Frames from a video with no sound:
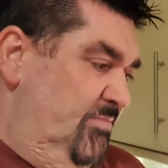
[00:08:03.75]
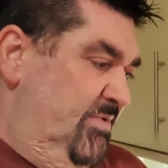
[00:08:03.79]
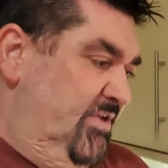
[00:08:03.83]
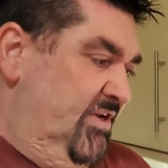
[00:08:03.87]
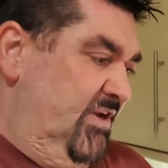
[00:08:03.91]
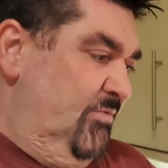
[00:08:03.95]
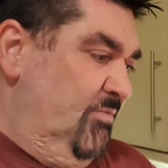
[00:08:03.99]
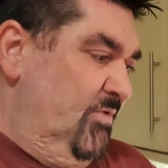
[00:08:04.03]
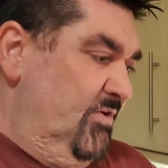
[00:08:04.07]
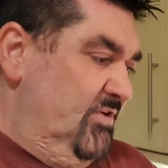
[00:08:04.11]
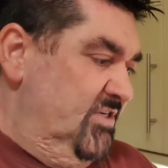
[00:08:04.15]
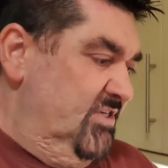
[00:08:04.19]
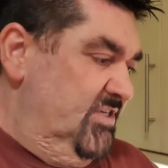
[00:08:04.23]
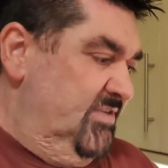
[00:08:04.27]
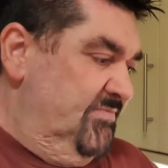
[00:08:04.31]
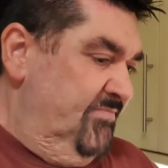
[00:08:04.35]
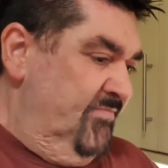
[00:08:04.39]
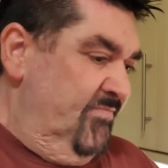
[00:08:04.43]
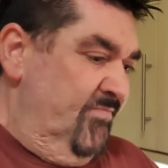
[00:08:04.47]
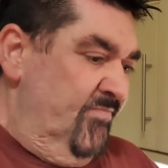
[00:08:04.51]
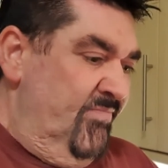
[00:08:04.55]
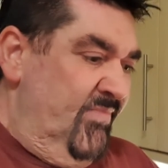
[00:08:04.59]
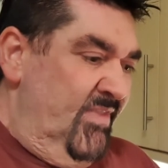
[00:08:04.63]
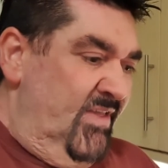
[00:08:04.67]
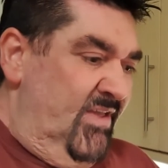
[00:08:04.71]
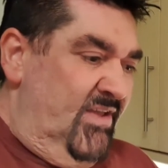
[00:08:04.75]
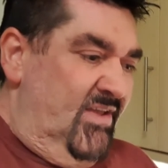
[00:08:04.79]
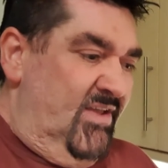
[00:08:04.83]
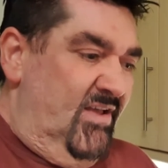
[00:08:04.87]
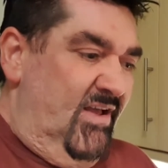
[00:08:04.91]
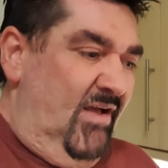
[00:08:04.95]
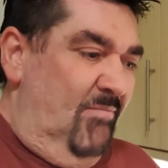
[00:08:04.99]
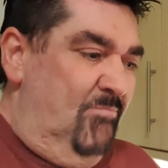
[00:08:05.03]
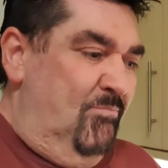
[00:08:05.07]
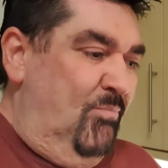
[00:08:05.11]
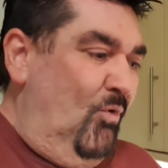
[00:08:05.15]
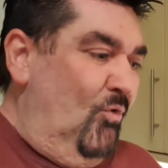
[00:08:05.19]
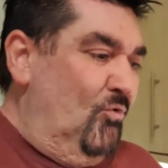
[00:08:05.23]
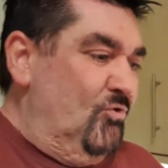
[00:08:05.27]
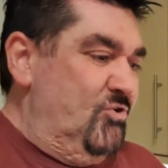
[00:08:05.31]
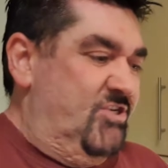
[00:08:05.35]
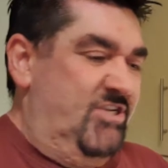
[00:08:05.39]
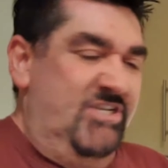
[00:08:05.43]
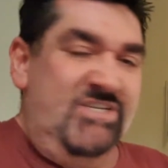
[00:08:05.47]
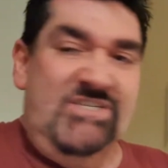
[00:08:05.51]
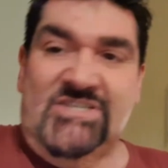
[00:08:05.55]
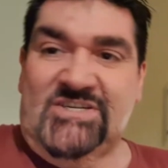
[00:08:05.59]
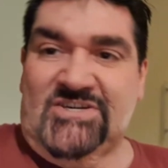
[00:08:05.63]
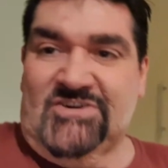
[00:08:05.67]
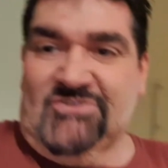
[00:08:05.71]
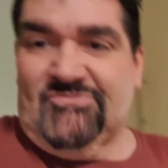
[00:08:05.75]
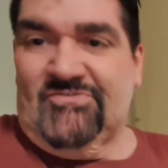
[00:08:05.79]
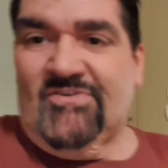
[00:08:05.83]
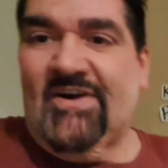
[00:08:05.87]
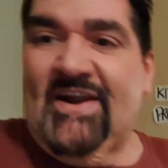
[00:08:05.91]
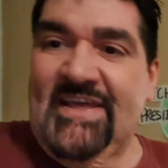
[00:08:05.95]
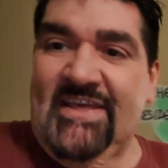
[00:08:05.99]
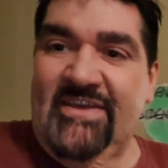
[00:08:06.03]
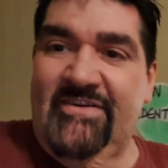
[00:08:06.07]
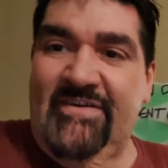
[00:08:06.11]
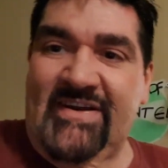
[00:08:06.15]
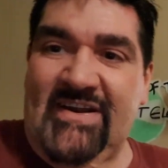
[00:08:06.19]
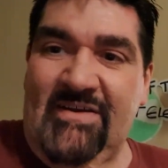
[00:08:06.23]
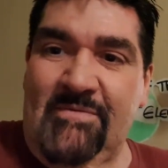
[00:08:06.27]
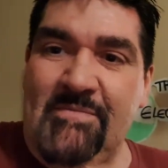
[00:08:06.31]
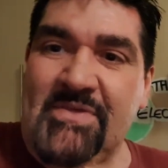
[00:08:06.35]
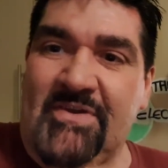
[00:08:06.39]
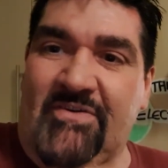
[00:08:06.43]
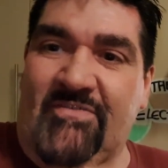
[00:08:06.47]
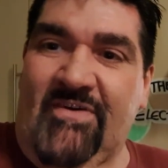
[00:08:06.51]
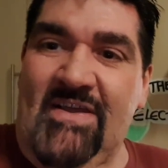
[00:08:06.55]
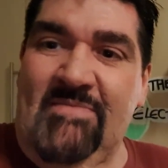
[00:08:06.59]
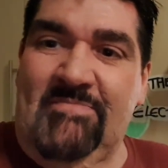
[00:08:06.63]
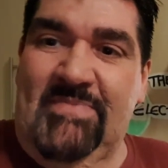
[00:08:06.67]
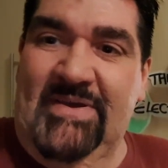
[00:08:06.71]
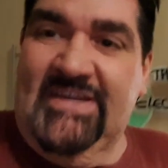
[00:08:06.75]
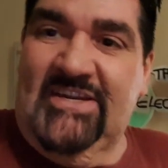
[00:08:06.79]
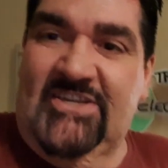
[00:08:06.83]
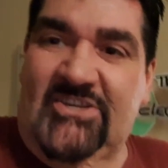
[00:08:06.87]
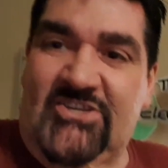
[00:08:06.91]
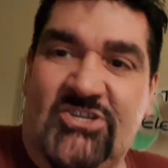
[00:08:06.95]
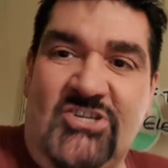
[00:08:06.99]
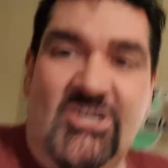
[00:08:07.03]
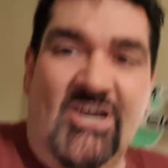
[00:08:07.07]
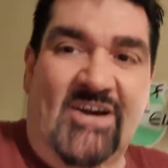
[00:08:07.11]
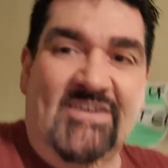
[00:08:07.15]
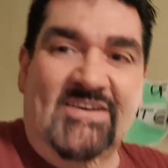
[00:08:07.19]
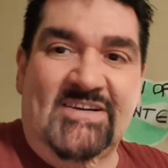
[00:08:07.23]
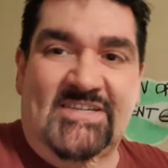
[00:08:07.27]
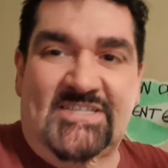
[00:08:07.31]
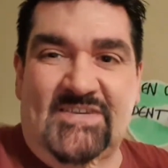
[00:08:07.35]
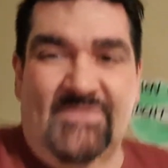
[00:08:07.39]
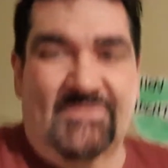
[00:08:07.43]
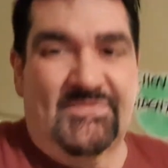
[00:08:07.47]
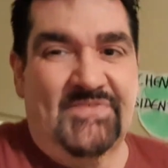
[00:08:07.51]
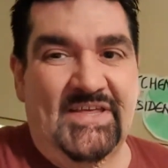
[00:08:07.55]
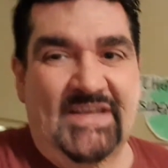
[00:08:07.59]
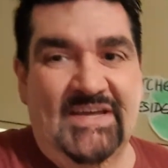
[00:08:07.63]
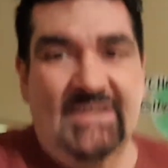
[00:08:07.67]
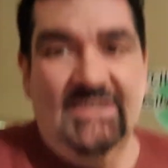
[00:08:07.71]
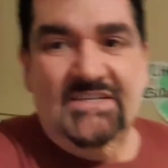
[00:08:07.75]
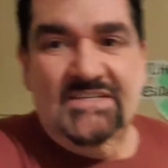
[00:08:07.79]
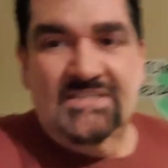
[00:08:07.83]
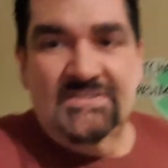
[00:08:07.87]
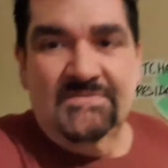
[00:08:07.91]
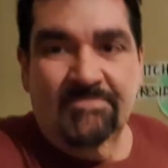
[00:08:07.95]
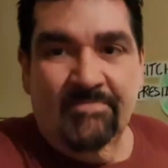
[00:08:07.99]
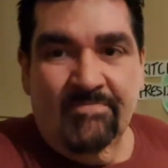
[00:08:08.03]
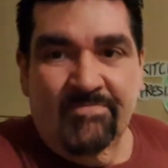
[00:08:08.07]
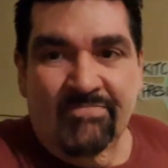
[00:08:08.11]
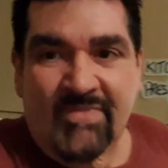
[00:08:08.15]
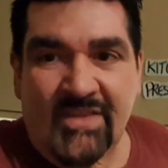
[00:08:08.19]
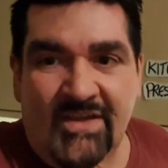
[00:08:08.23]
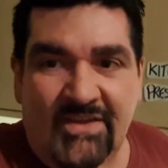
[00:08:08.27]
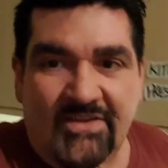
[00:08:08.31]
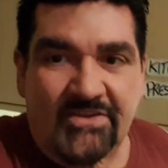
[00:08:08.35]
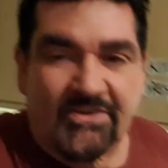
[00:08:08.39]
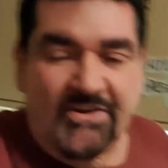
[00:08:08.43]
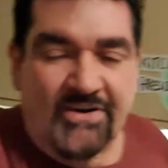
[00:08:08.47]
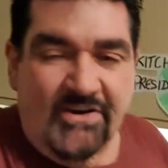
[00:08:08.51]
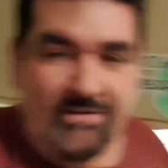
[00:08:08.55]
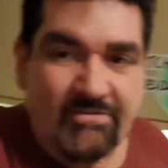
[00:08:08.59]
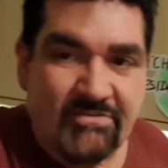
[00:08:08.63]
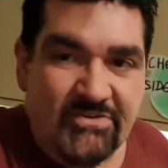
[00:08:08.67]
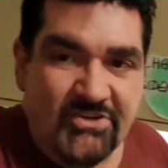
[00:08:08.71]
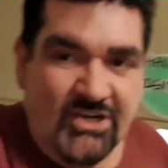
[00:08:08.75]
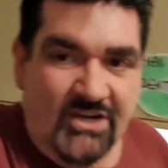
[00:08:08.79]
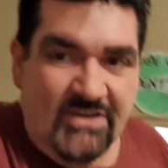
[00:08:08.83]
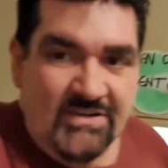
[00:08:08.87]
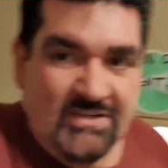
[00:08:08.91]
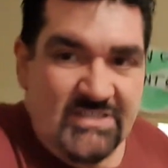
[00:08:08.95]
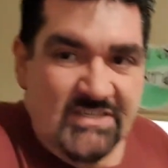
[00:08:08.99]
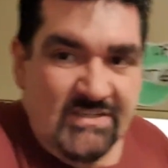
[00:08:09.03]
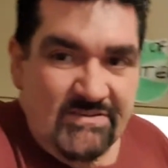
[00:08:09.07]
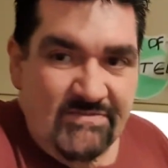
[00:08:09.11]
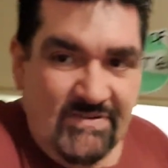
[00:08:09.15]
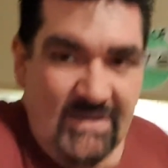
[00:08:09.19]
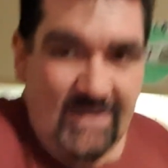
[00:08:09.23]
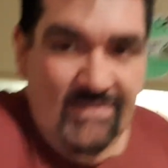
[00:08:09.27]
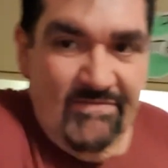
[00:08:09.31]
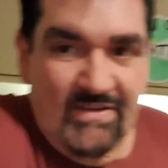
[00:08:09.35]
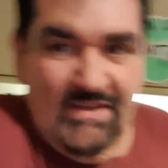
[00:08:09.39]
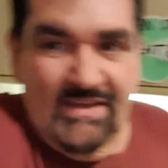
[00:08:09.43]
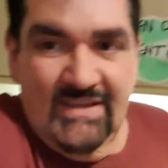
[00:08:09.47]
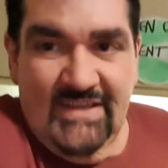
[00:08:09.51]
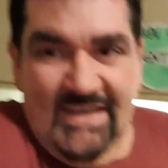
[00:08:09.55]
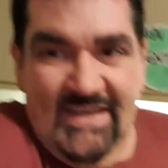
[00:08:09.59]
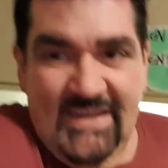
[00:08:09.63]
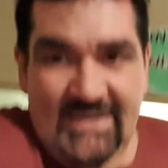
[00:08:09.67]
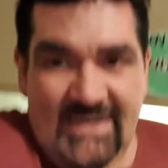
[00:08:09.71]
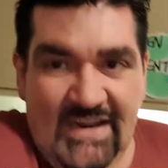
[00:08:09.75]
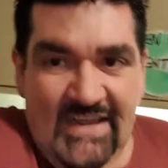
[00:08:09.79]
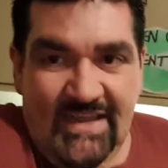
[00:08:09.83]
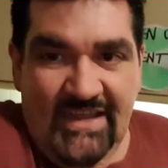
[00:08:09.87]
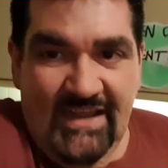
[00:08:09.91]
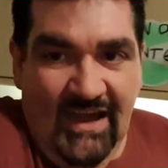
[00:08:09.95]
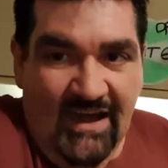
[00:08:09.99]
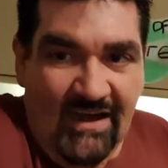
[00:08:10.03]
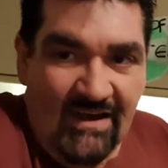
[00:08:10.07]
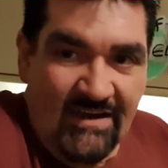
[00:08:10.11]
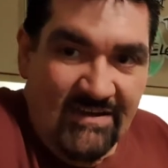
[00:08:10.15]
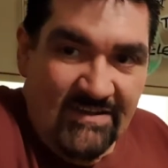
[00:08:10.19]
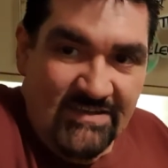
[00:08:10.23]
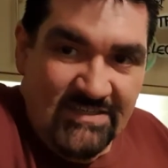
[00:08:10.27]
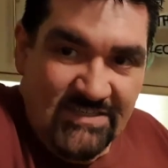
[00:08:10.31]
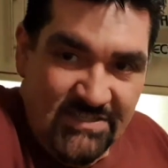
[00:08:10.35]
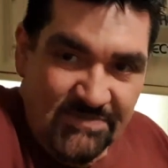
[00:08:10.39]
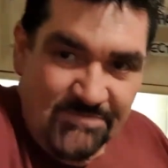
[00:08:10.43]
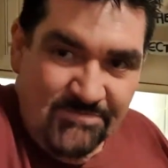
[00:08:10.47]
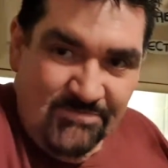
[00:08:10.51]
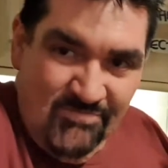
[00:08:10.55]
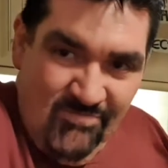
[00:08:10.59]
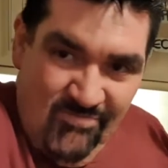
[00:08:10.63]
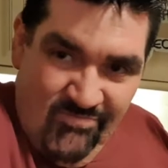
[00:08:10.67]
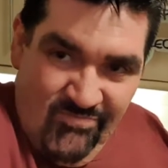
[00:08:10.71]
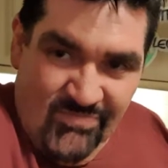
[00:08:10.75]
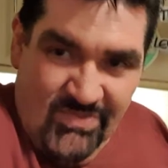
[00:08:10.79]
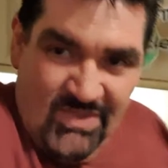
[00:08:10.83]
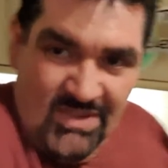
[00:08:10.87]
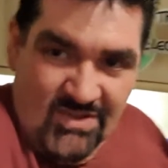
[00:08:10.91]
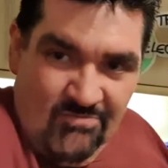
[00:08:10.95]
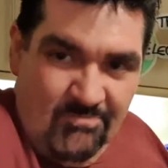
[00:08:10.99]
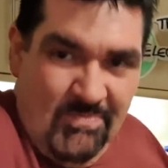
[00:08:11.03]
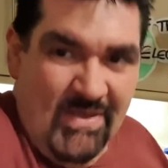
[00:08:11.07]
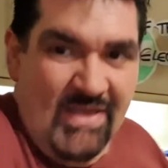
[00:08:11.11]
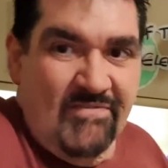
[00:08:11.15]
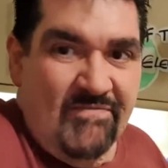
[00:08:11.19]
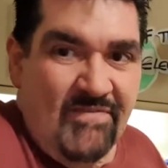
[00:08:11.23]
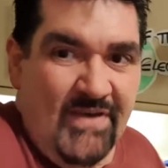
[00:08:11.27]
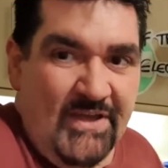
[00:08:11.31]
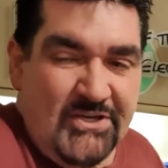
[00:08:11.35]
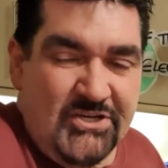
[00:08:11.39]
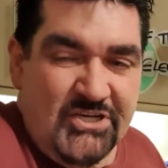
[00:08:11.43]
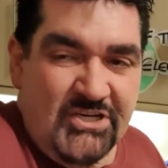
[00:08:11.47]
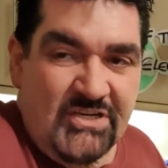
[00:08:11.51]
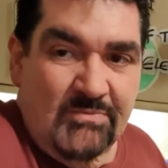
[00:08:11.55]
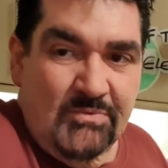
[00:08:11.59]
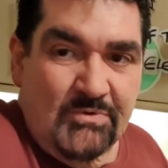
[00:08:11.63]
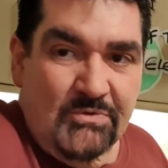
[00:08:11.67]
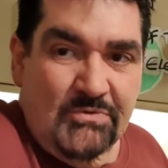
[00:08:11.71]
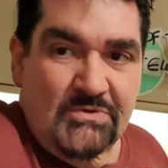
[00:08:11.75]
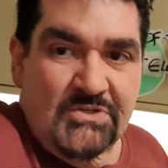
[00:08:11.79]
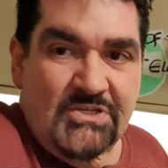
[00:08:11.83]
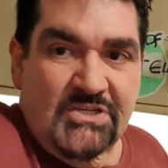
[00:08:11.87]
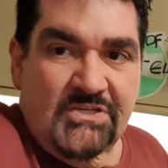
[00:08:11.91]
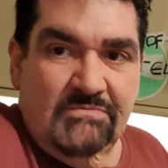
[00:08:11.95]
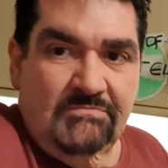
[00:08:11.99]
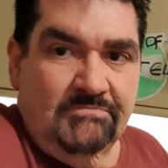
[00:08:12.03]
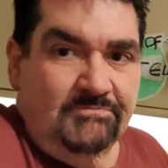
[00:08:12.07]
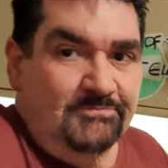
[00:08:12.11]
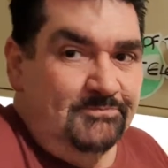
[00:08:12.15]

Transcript: You don't want a borscht is great. You end up with great big chunks of things, you know, chunks of liver, kidney, heart, big vegetables.